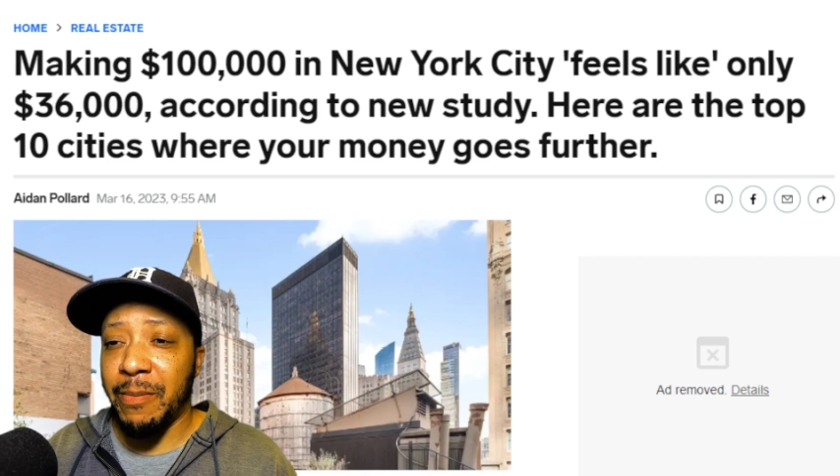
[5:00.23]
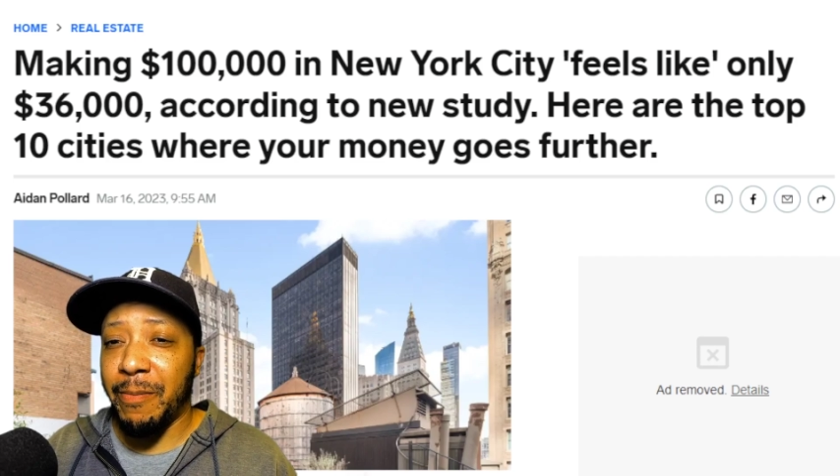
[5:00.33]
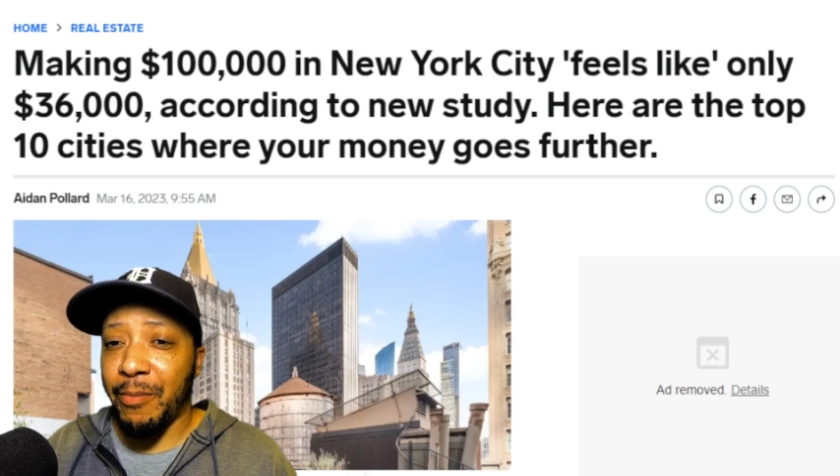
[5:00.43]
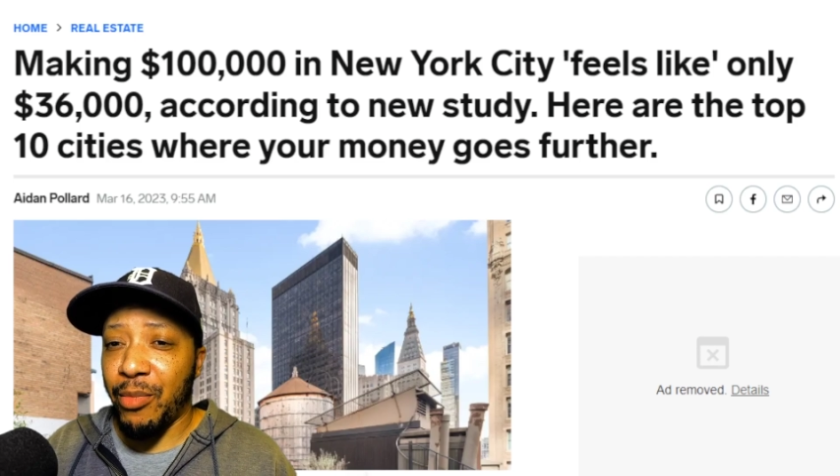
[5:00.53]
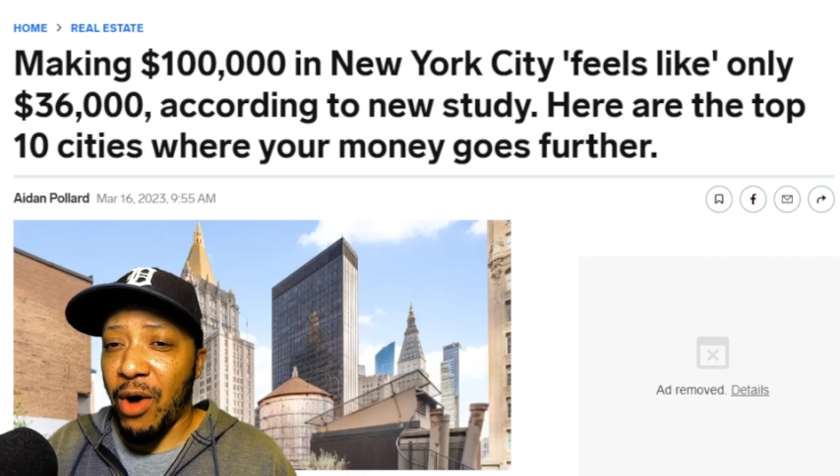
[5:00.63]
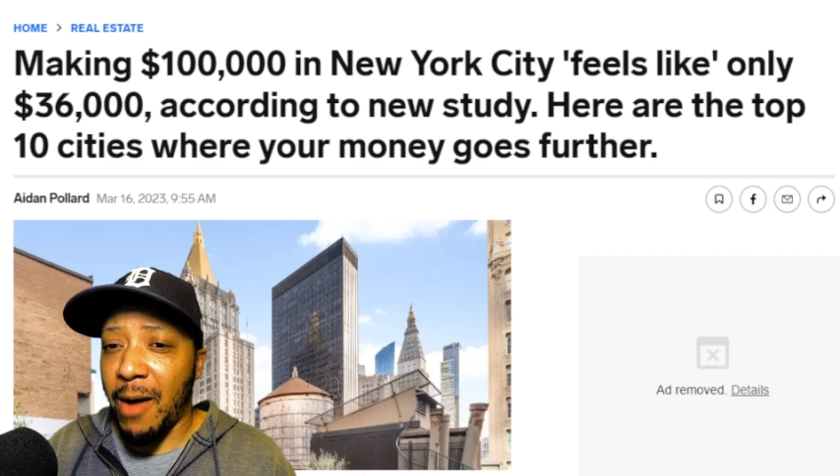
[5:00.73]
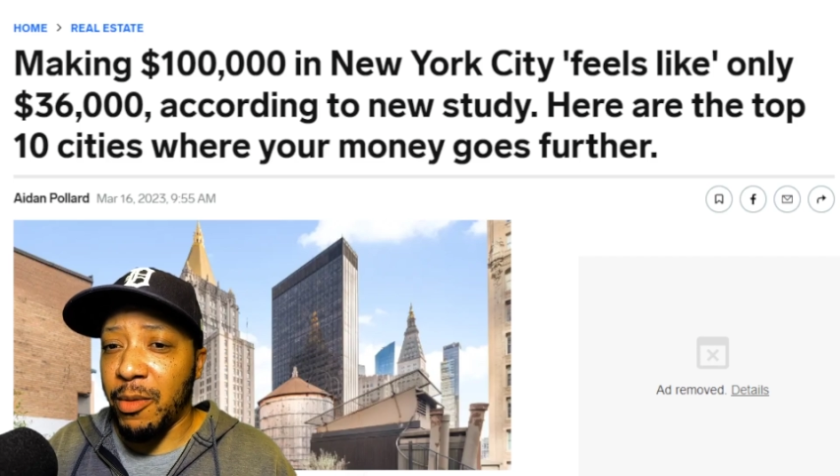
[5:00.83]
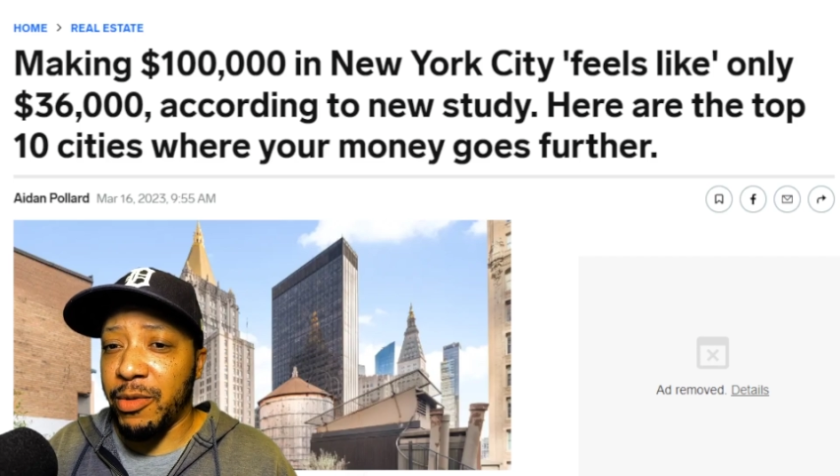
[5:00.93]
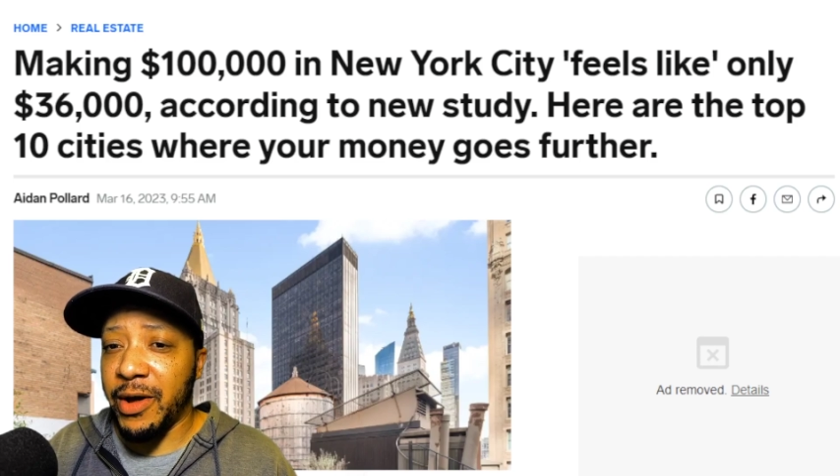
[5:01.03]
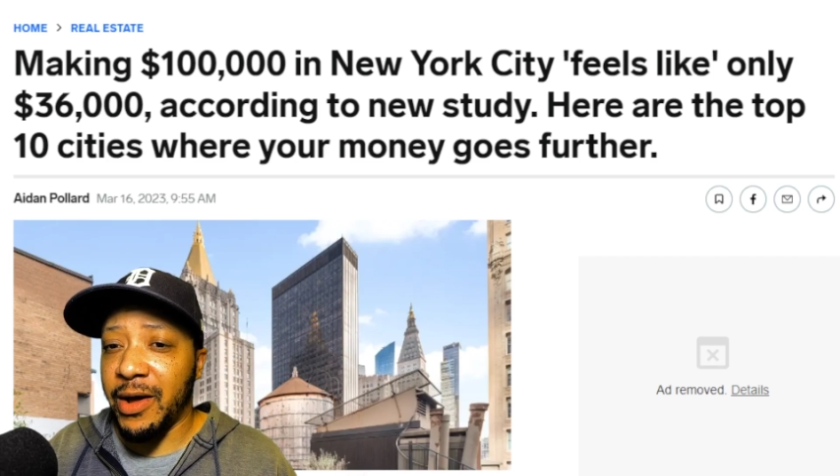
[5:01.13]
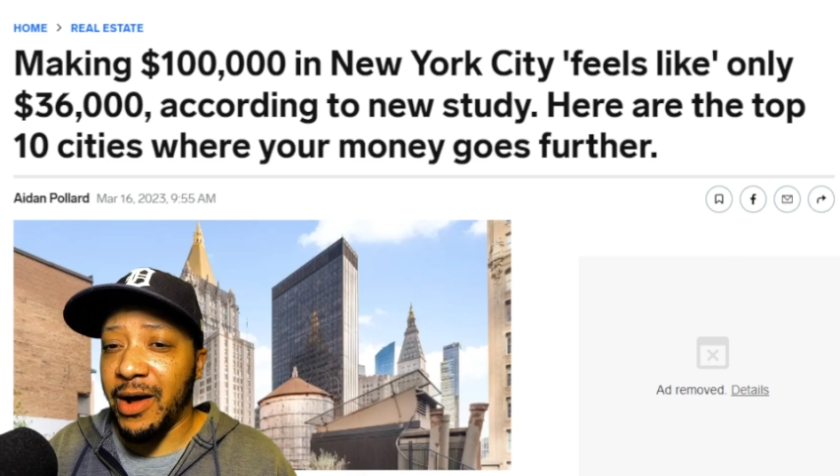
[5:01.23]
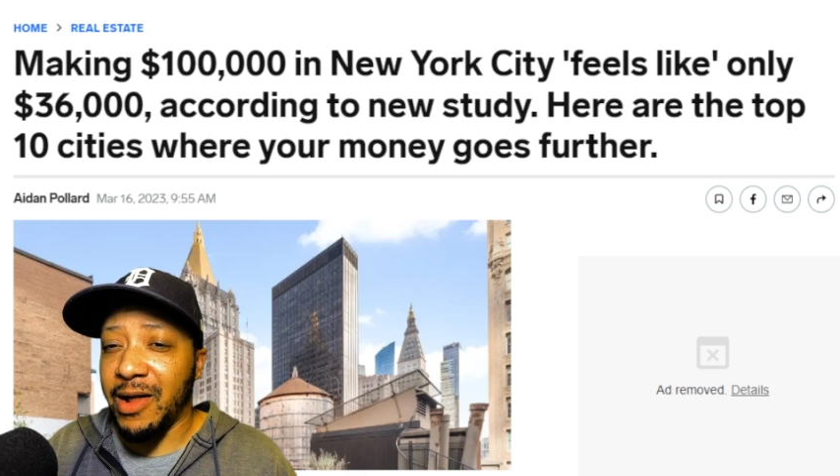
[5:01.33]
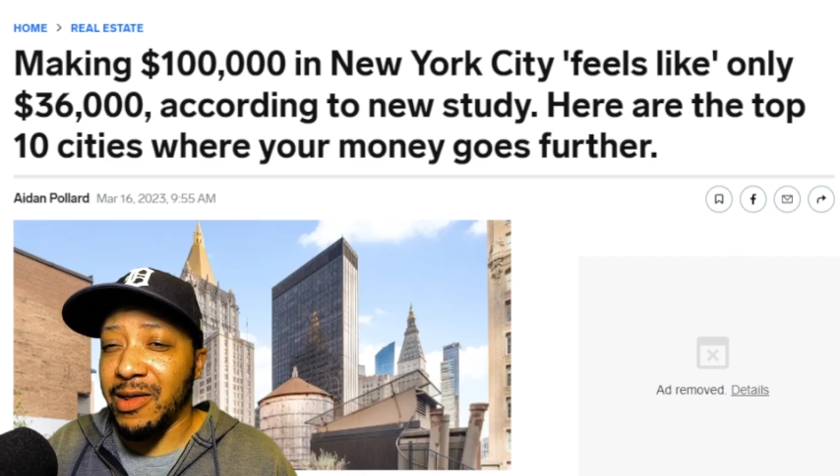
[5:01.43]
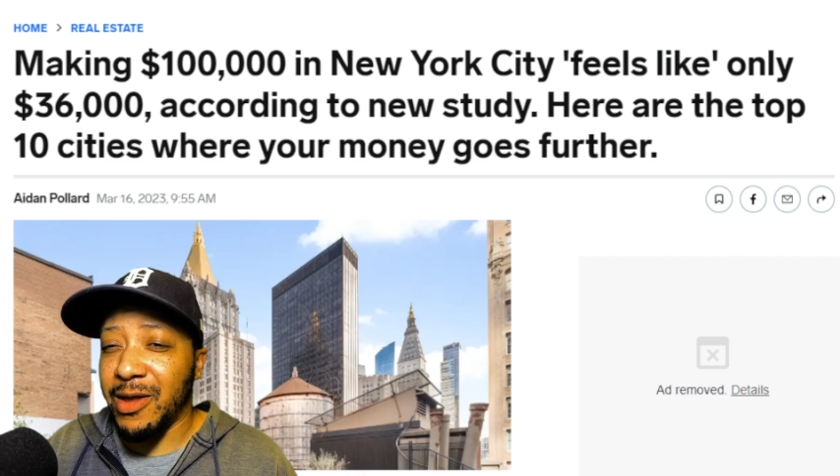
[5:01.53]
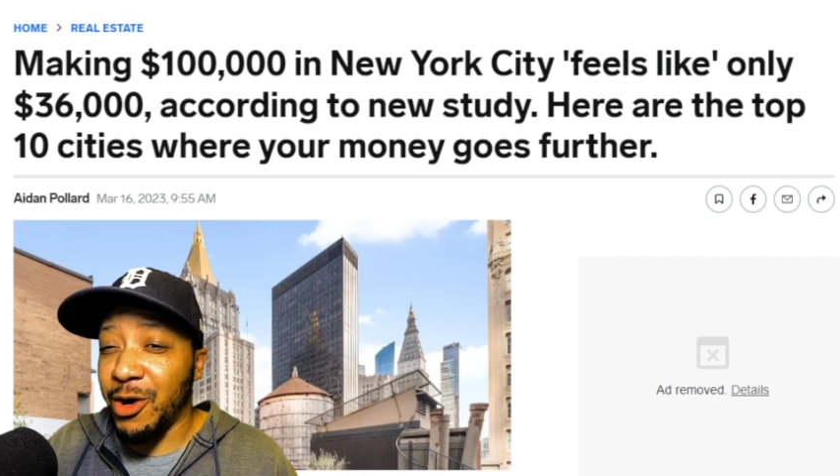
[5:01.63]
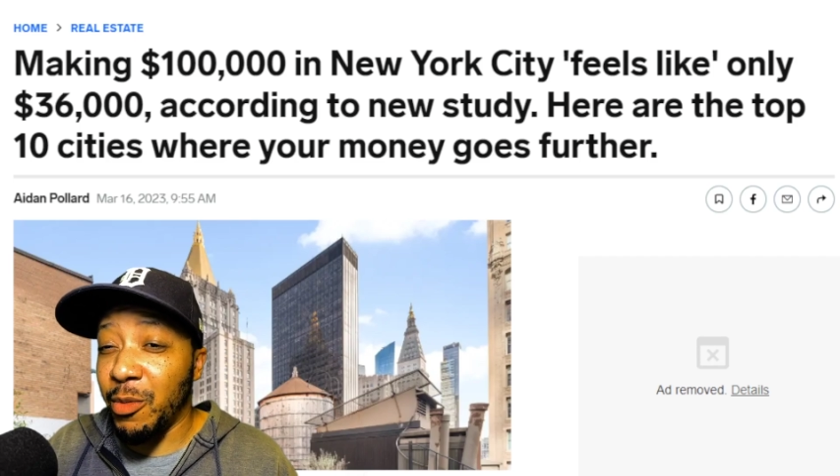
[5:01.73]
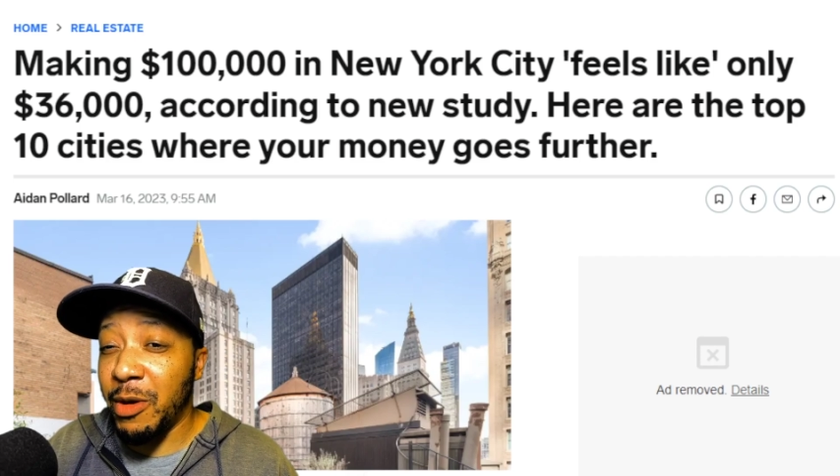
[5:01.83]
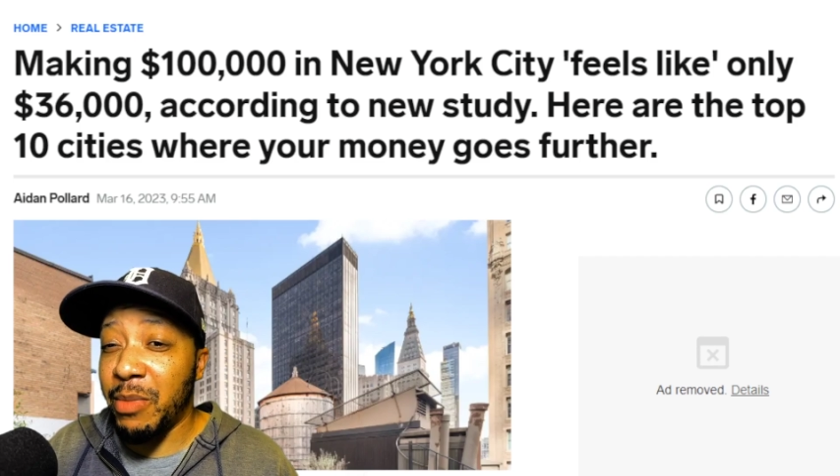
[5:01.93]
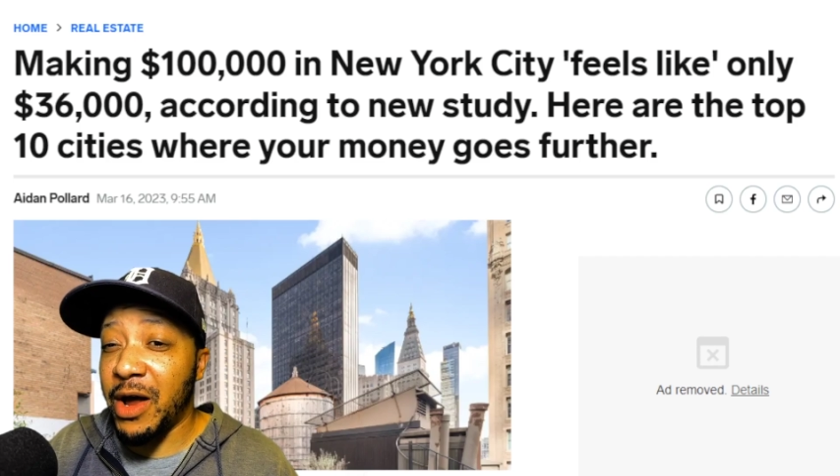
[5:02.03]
probably a little bit better